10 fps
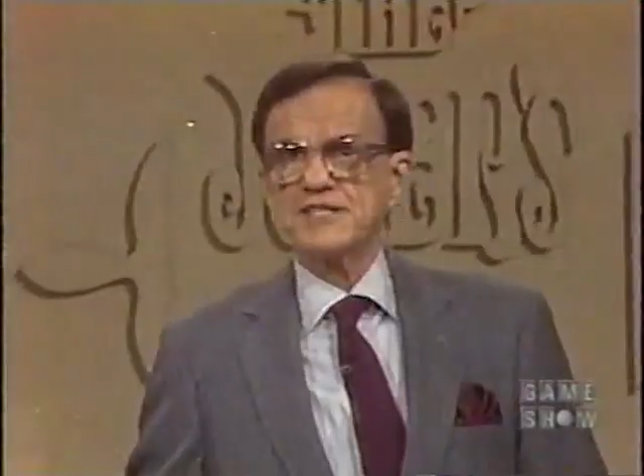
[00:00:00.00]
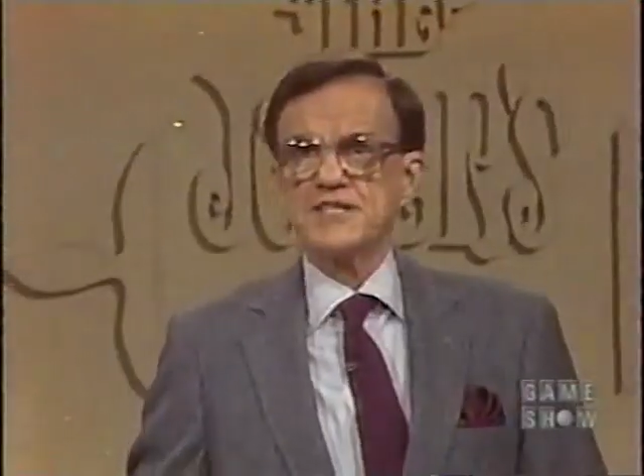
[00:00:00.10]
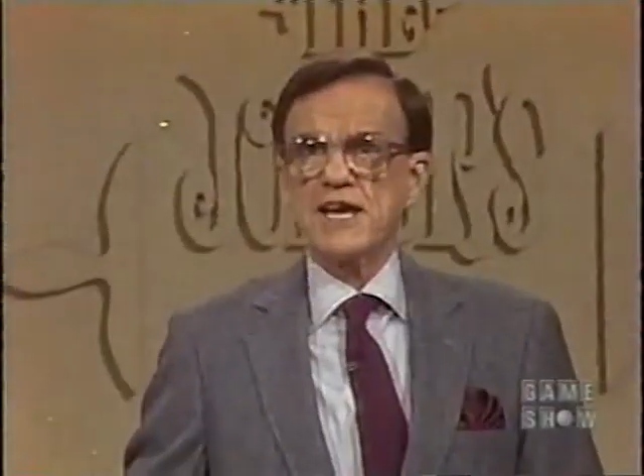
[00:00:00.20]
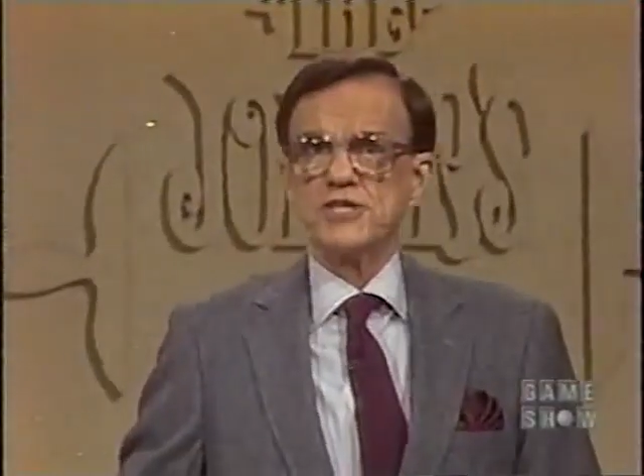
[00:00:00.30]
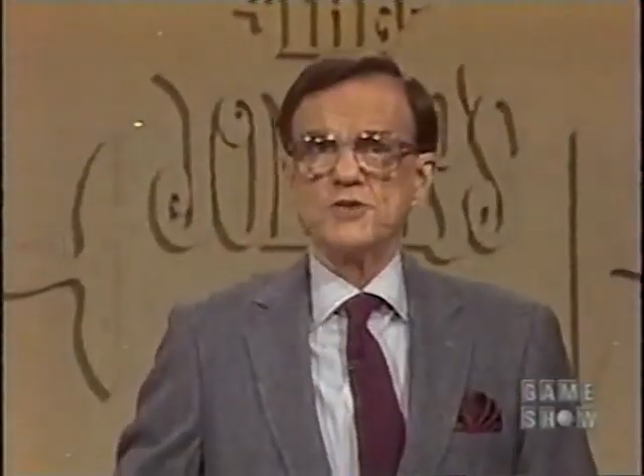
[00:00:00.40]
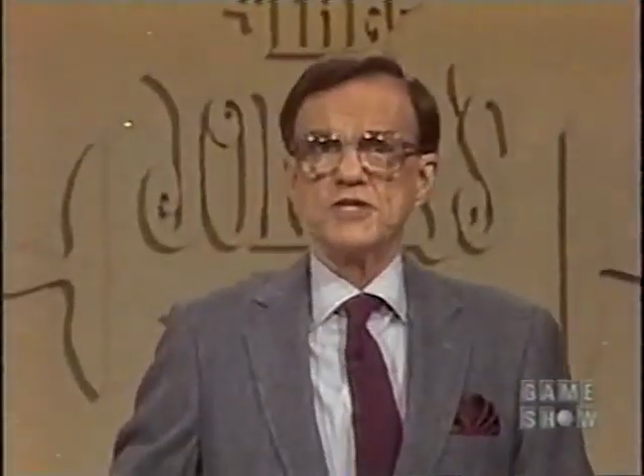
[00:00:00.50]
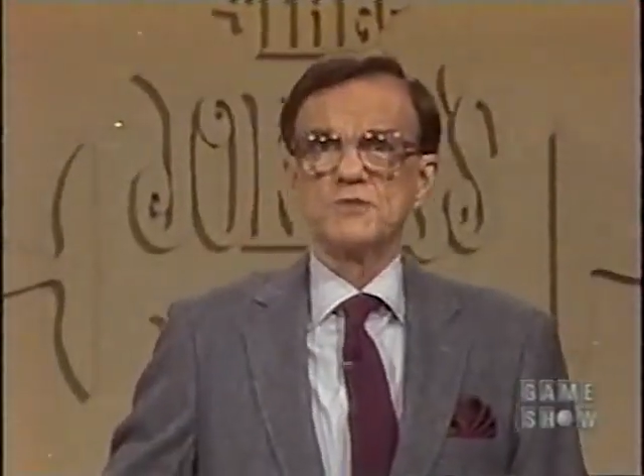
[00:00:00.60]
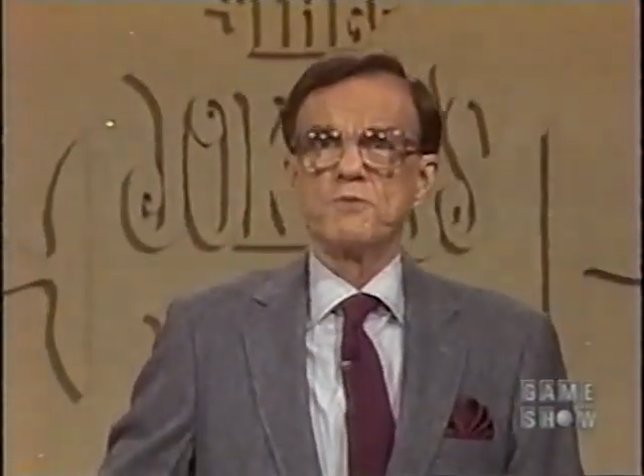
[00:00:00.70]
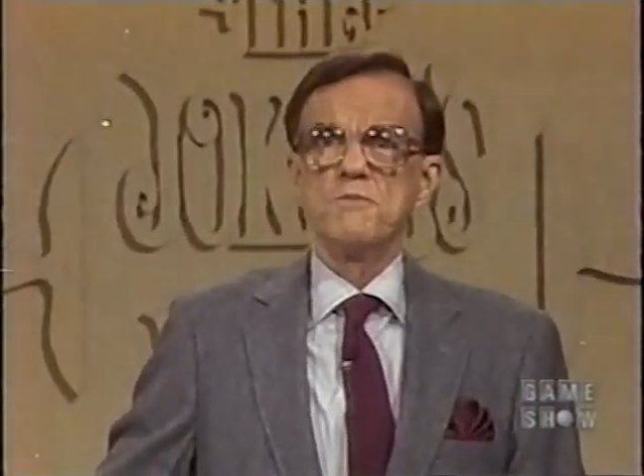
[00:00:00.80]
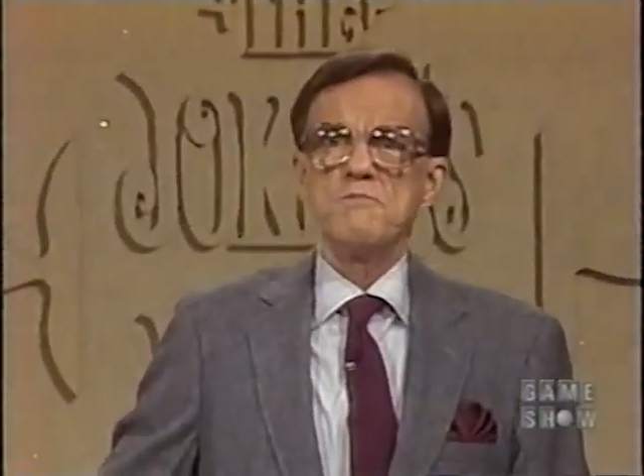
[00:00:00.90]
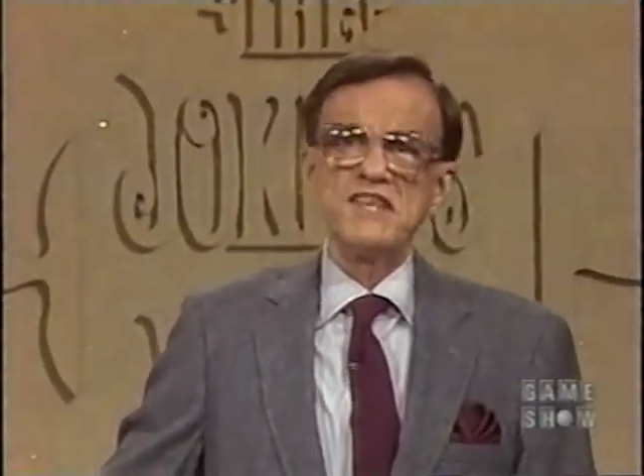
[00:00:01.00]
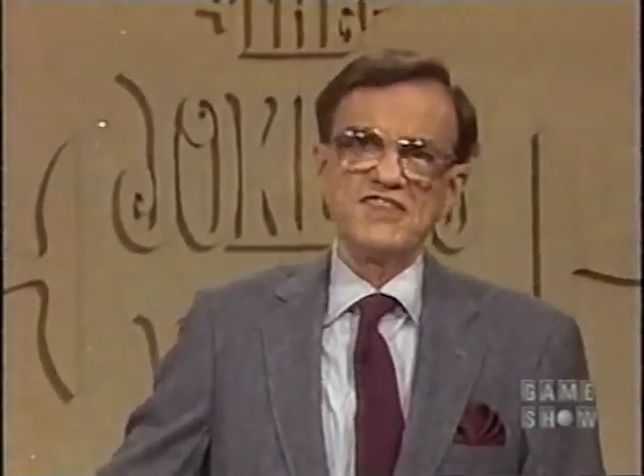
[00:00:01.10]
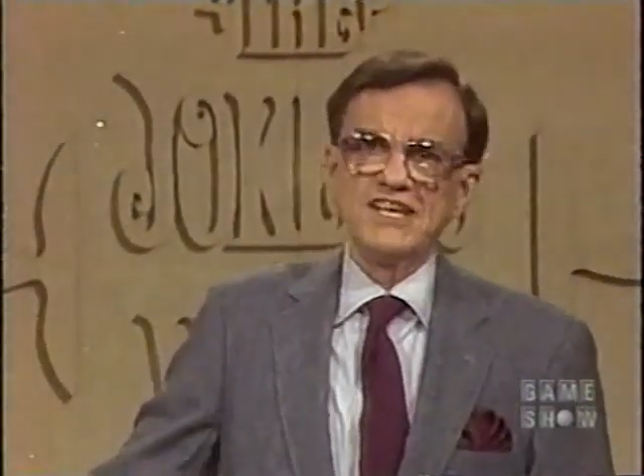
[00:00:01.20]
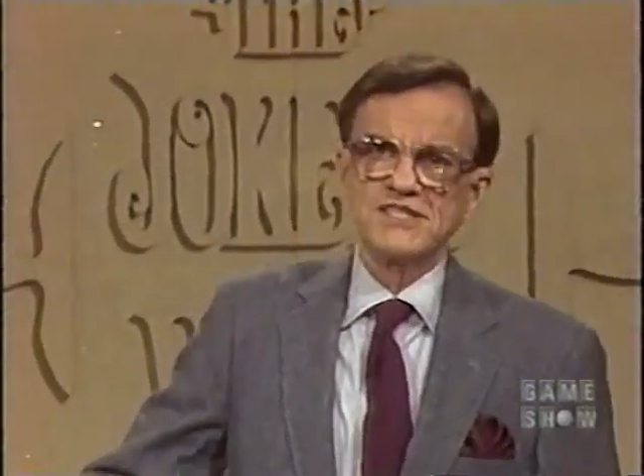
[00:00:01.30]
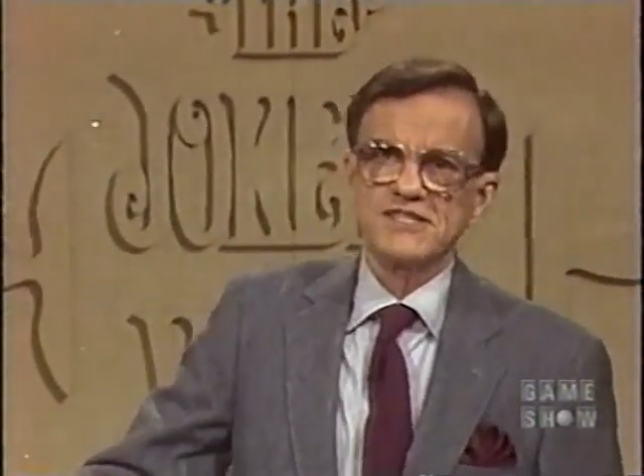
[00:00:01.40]
statue is
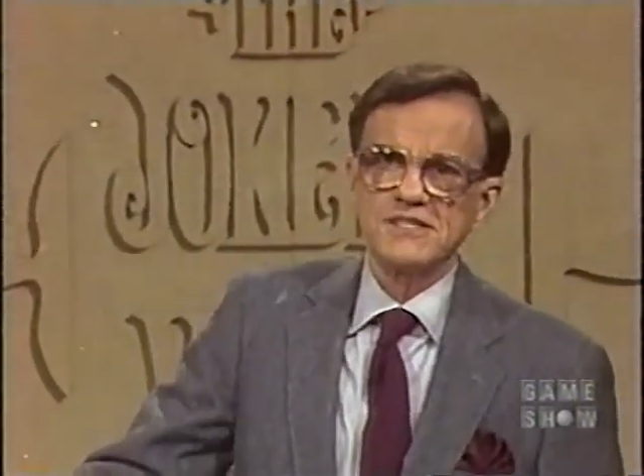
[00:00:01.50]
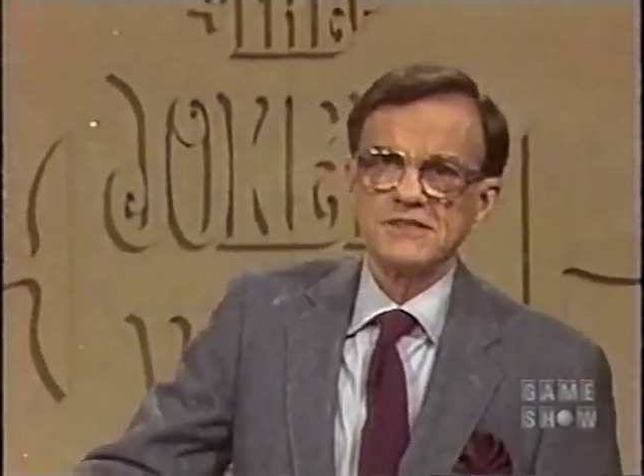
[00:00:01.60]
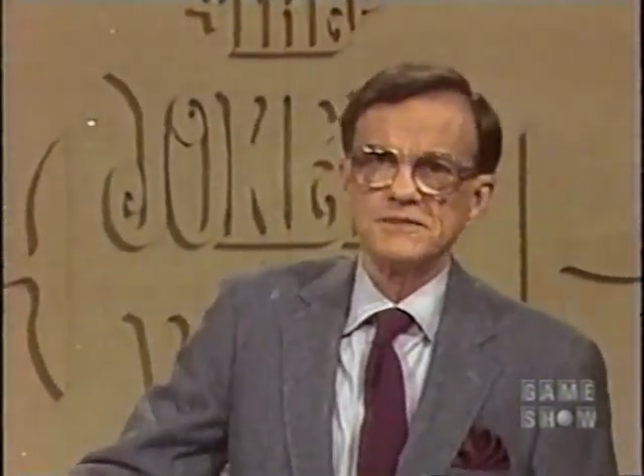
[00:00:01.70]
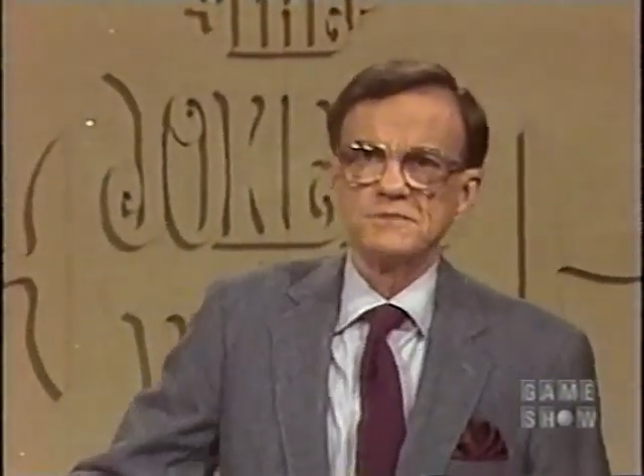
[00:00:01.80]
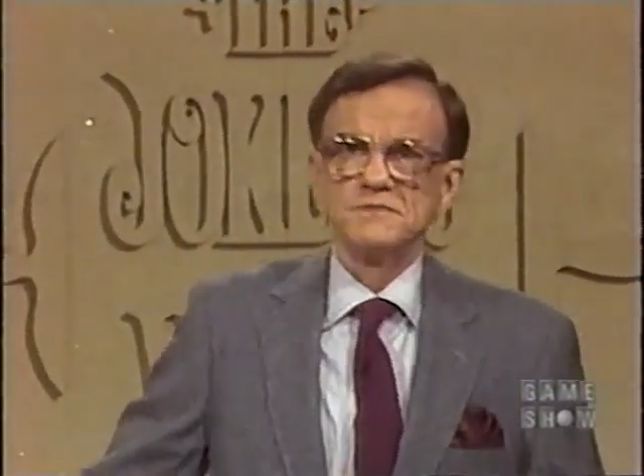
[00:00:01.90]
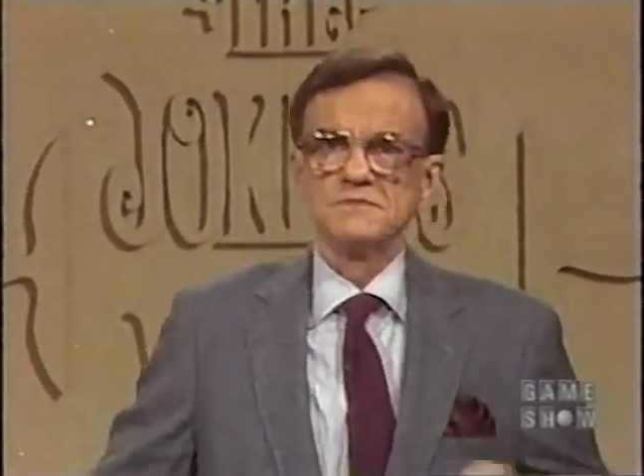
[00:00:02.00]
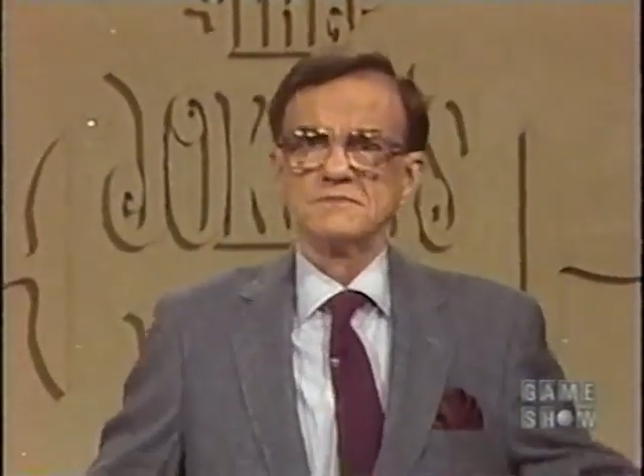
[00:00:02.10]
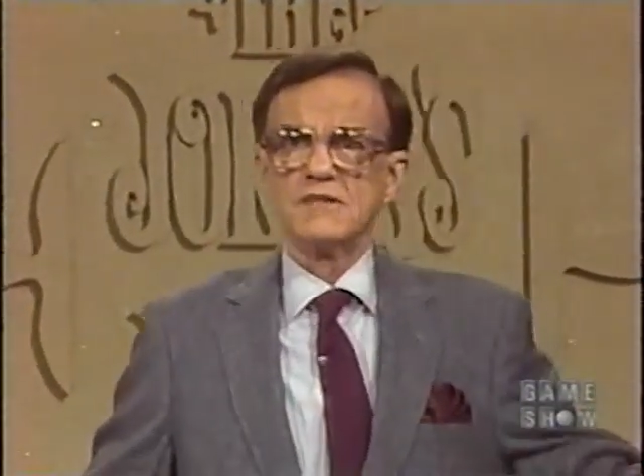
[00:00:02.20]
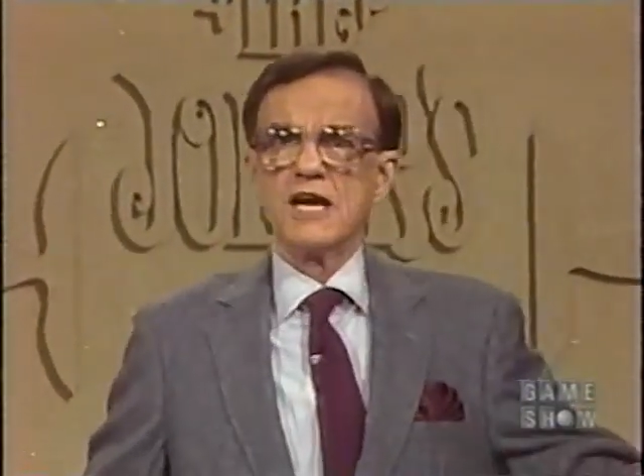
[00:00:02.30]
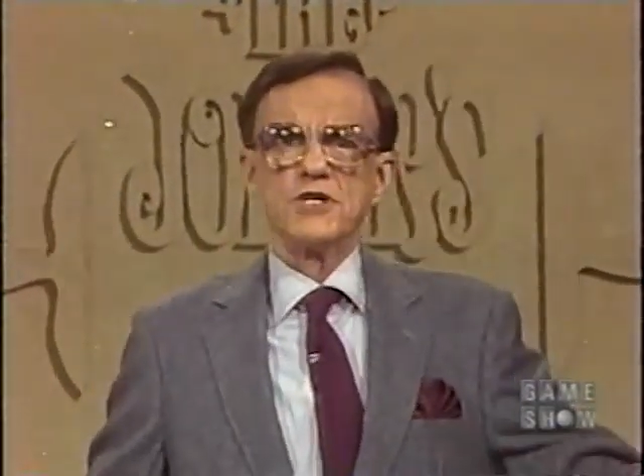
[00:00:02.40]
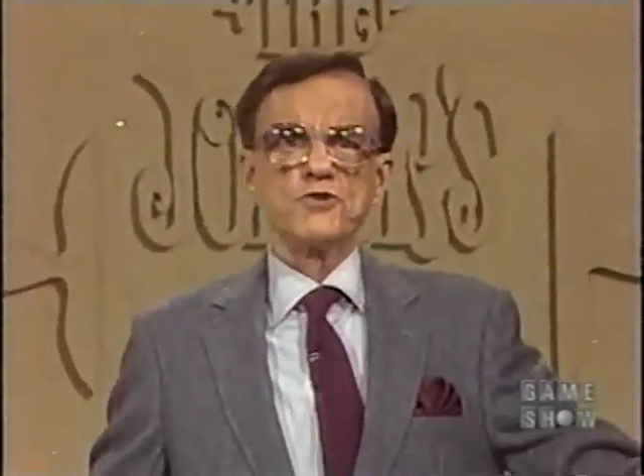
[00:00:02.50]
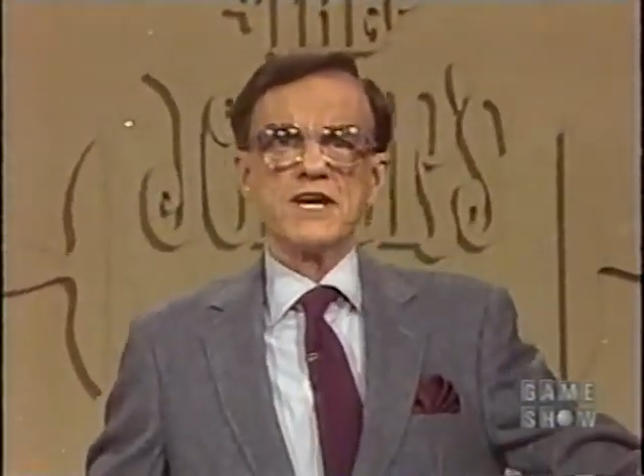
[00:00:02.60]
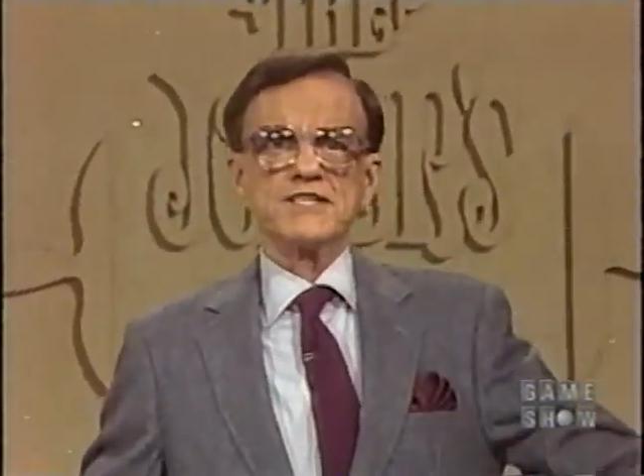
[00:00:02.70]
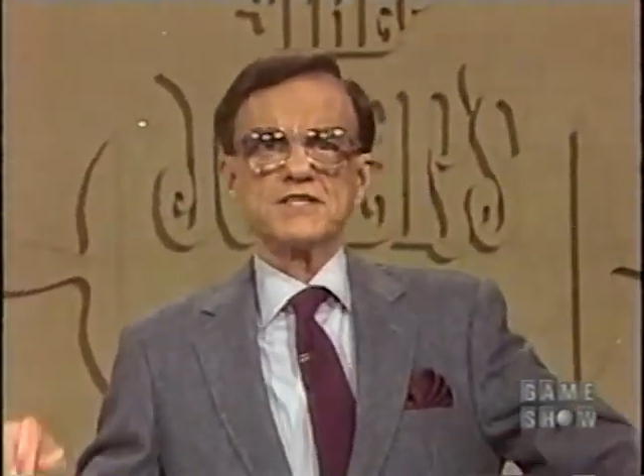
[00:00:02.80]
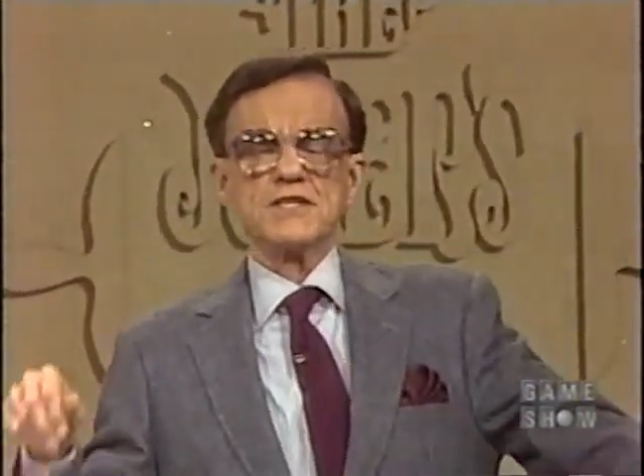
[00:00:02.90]
Prometheus
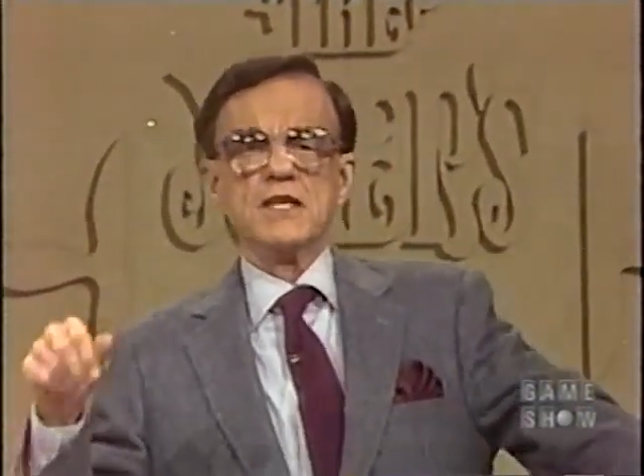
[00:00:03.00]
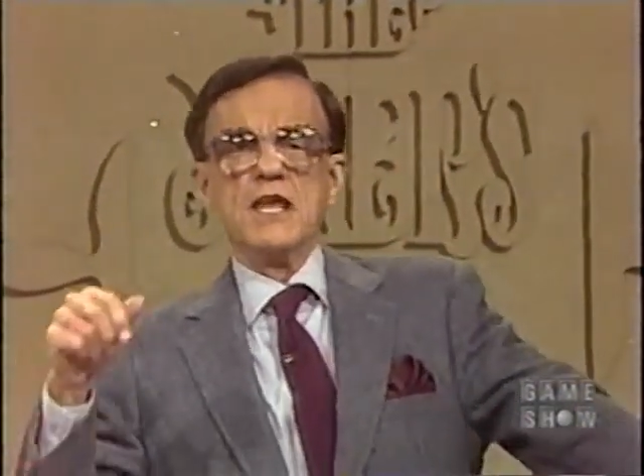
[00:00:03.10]
undressed.